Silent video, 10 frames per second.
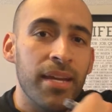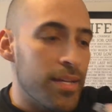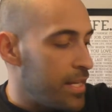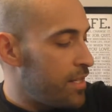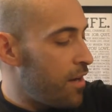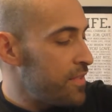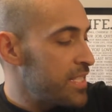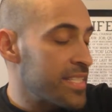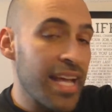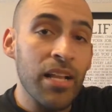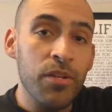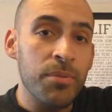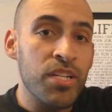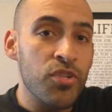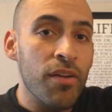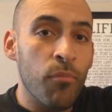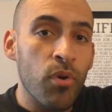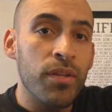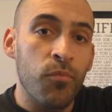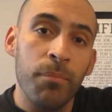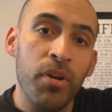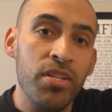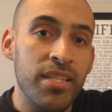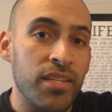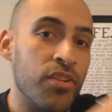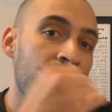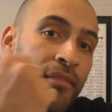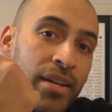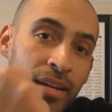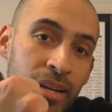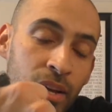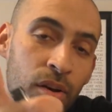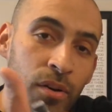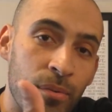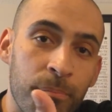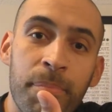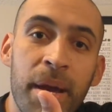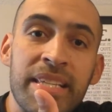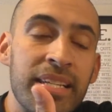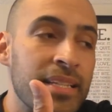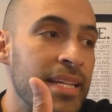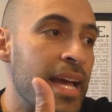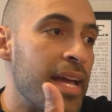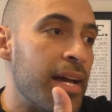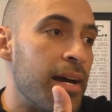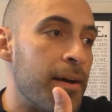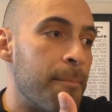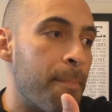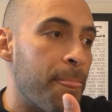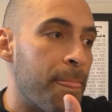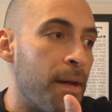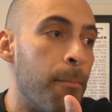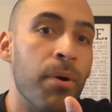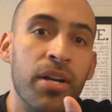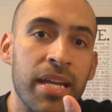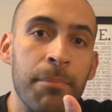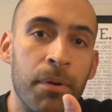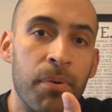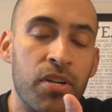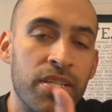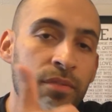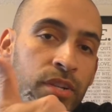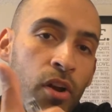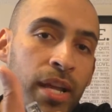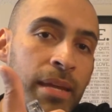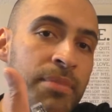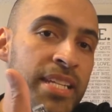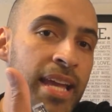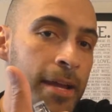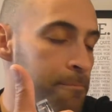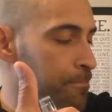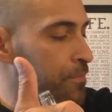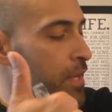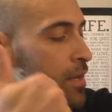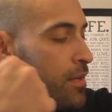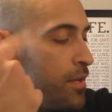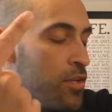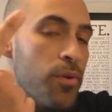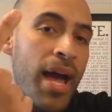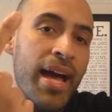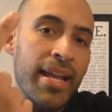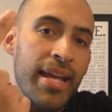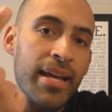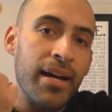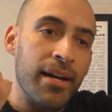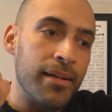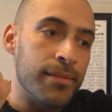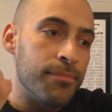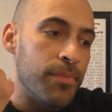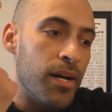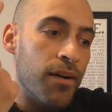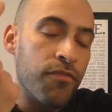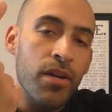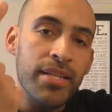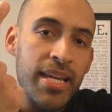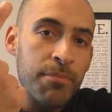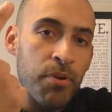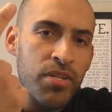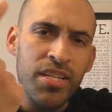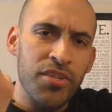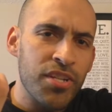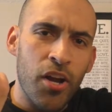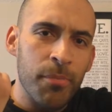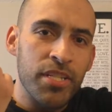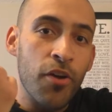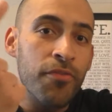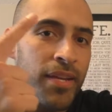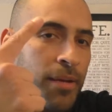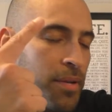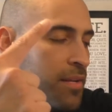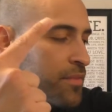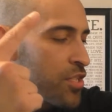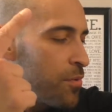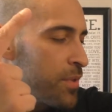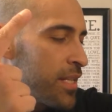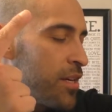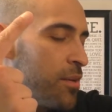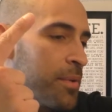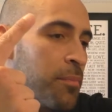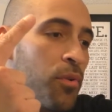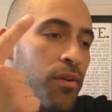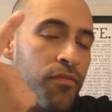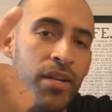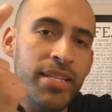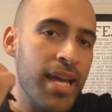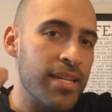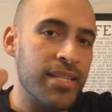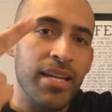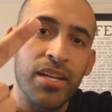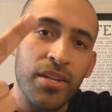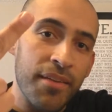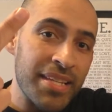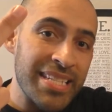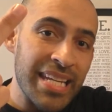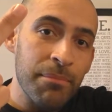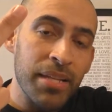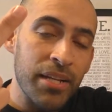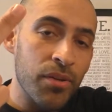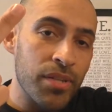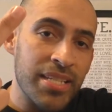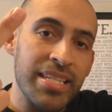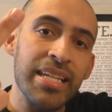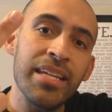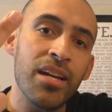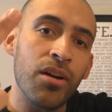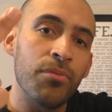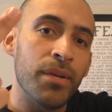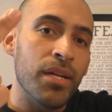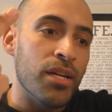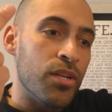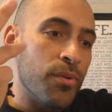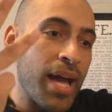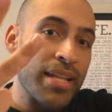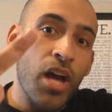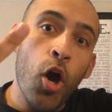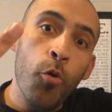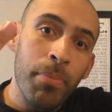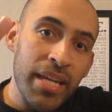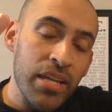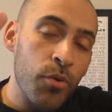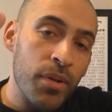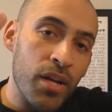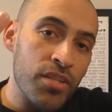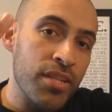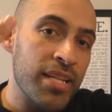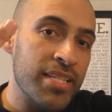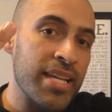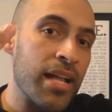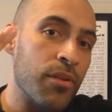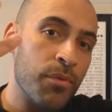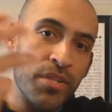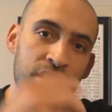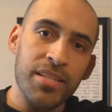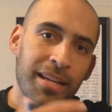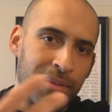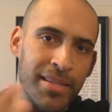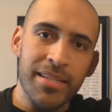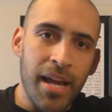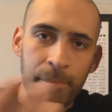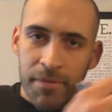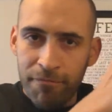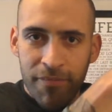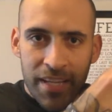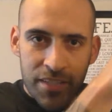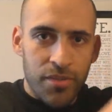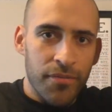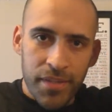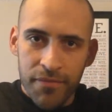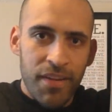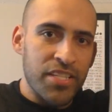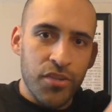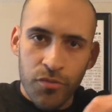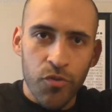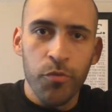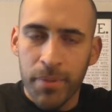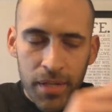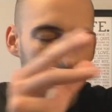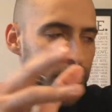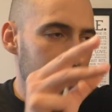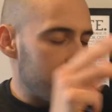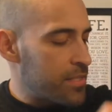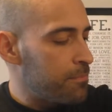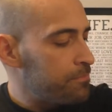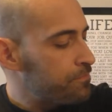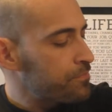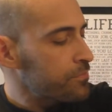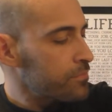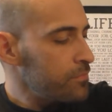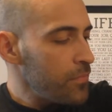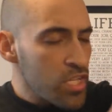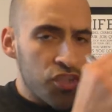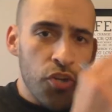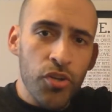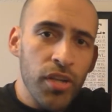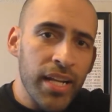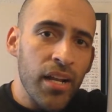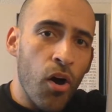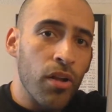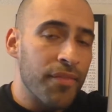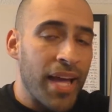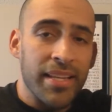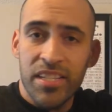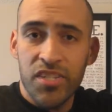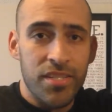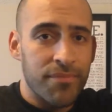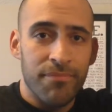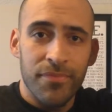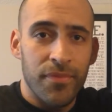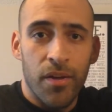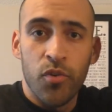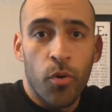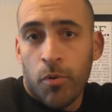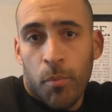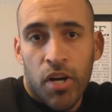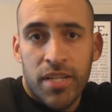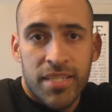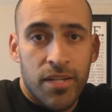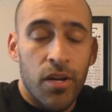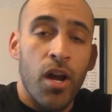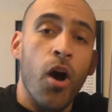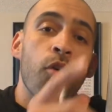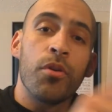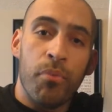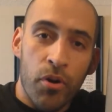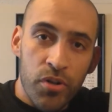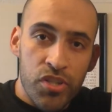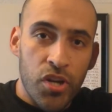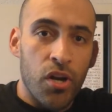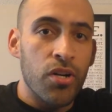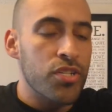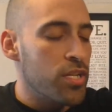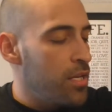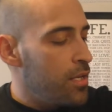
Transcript: And obviously salaries, because you have more than one person in there. You have basically a bookkeeper person called an MCA. You had a front desk person. I used to call him a Dofi. I'm not even sure what they call him anymore. Front desk. You have the team leader or the CEO. You had the OP, who would also get a salary, which is like the top investor of the investor group and all of this. So you're looking at all of that, and that's just a normal market center. Oh, the broker in charge.